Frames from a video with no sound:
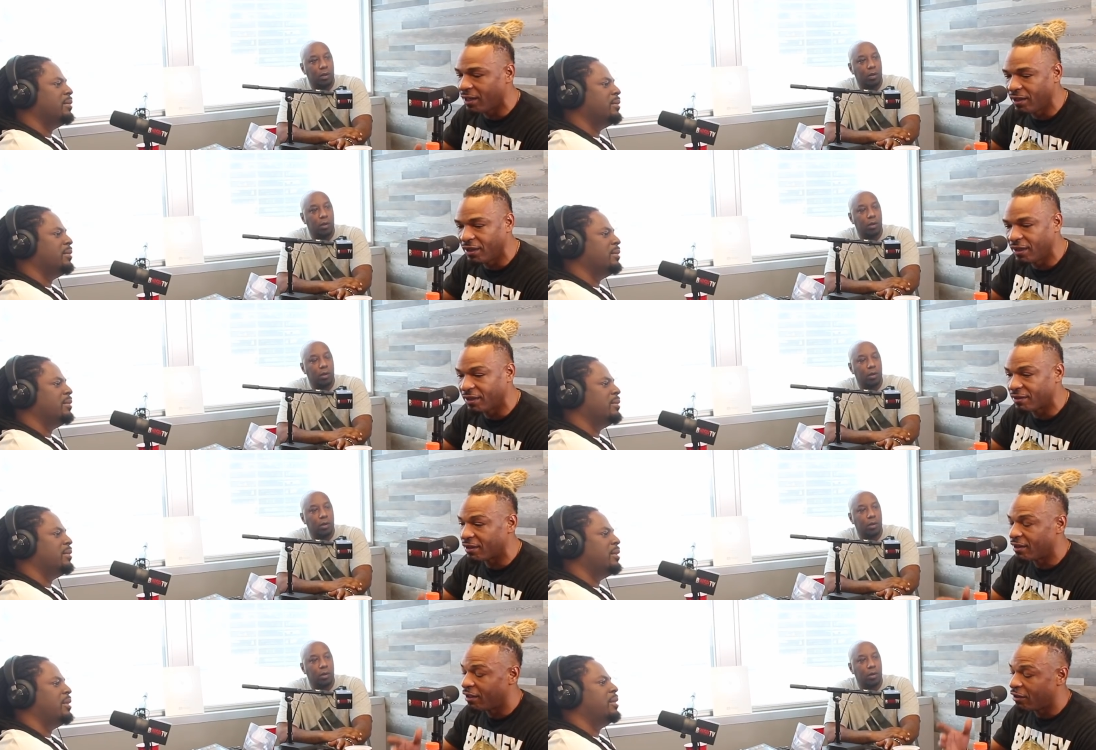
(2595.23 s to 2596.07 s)

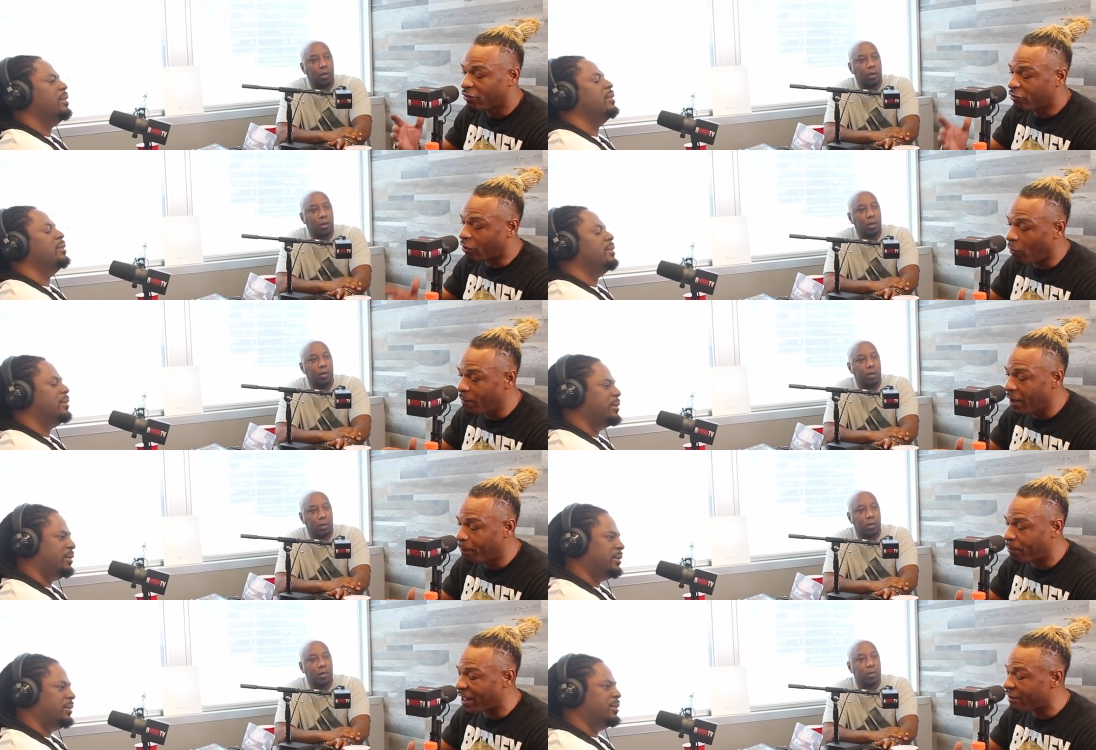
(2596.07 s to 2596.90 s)
Speaker 1: hoods, so
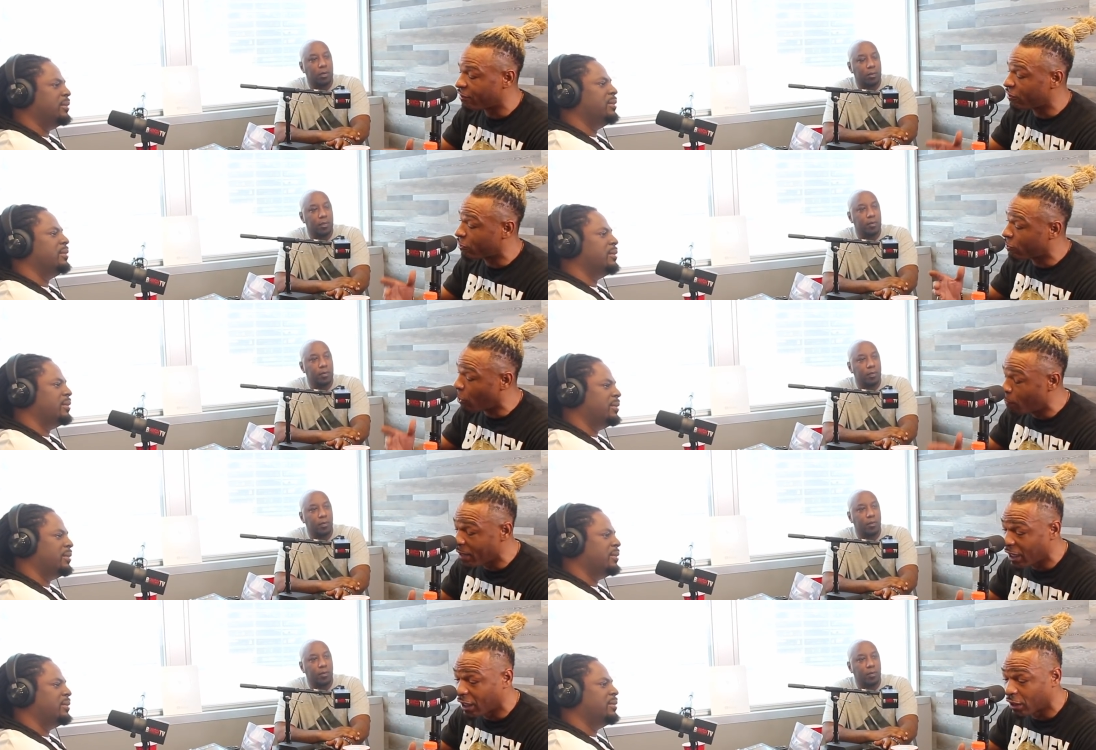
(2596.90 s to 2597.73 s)
many places,
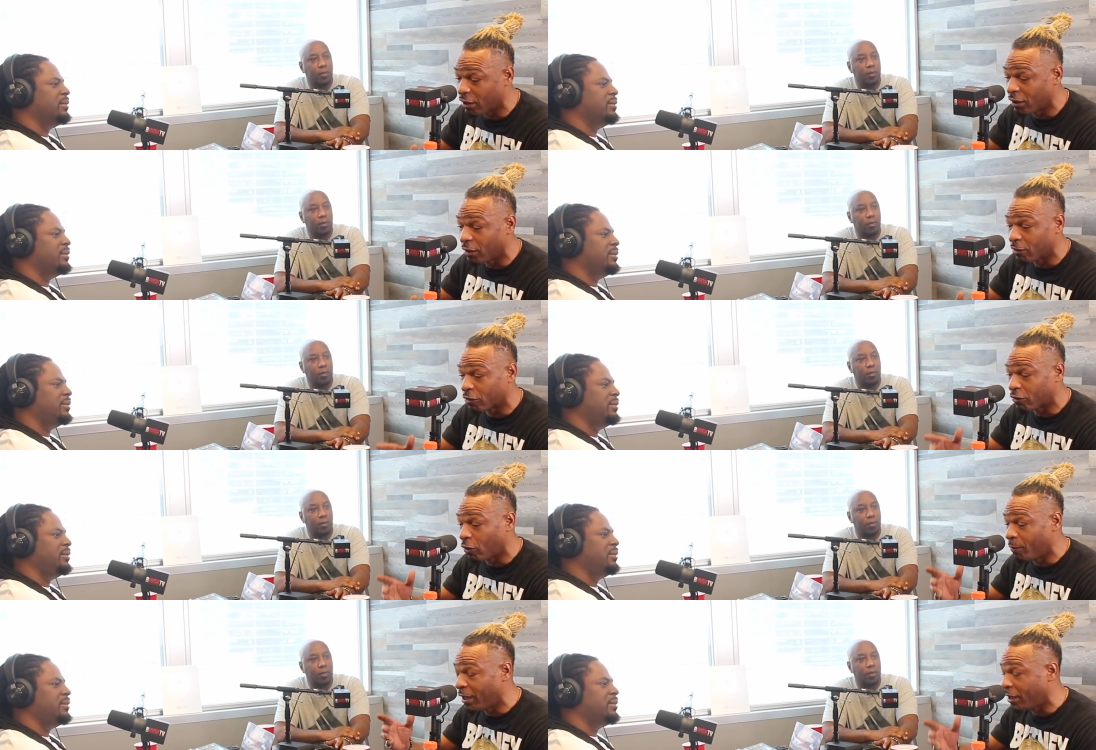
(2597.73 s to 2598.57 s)
so many clubs,
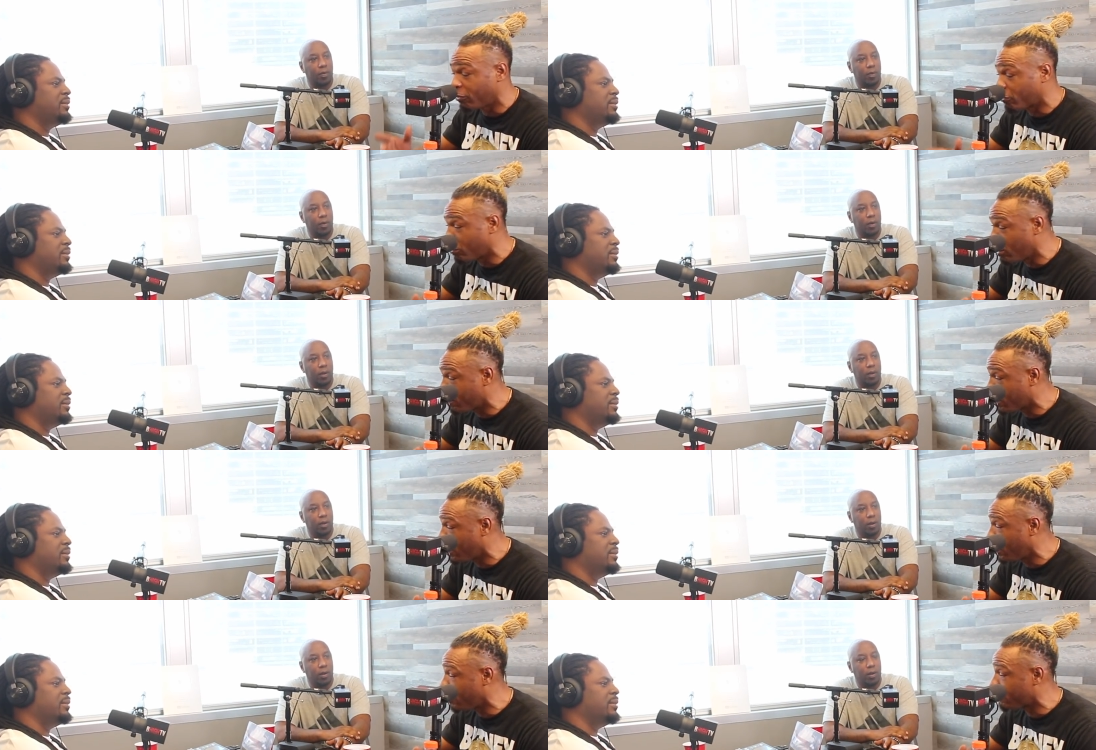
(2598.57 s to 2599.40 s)
so many script
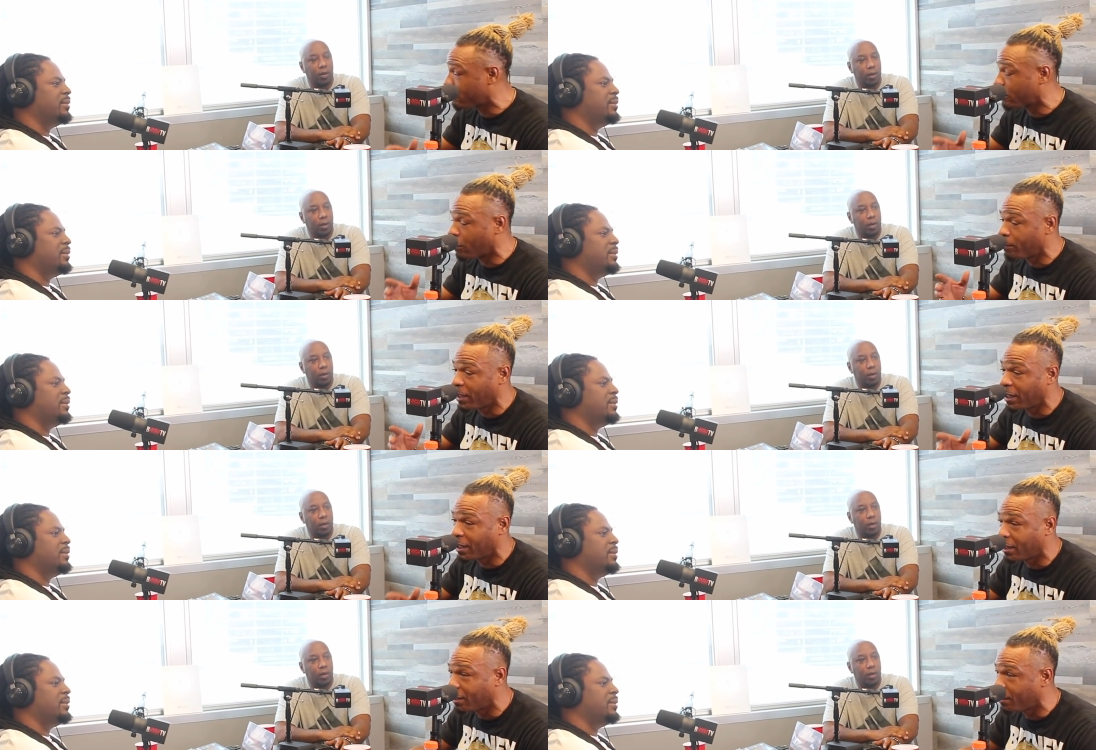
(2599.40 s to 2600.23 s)
clubs, so
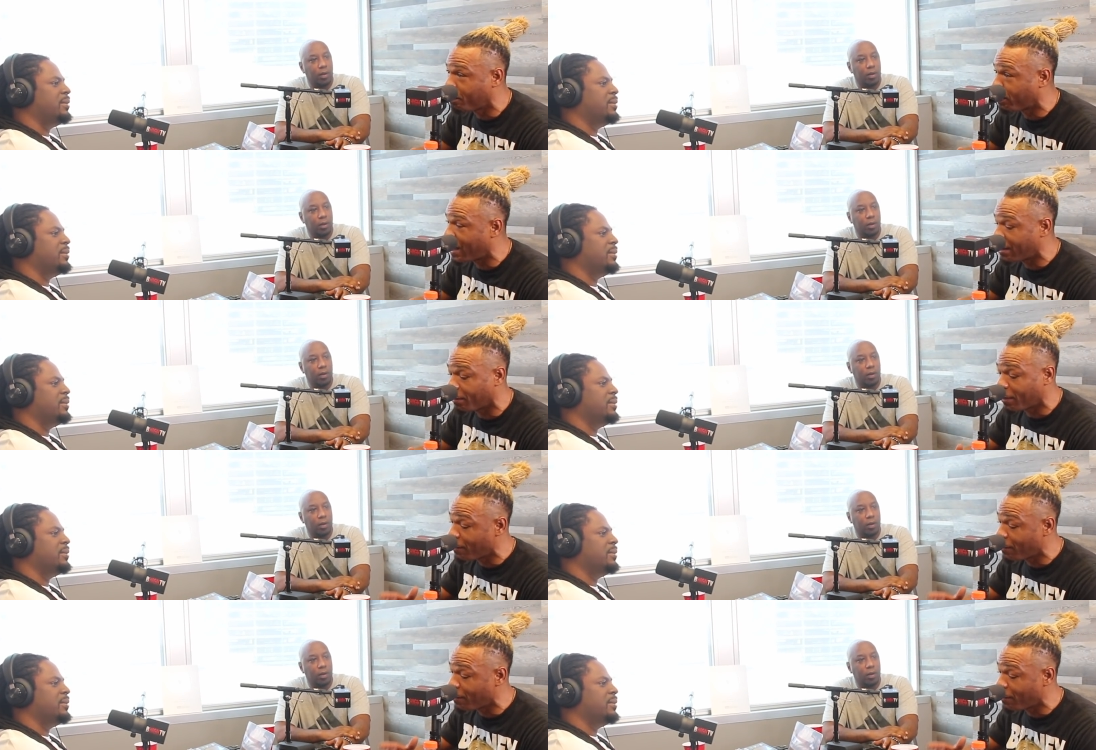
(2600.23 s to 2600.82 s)
many places.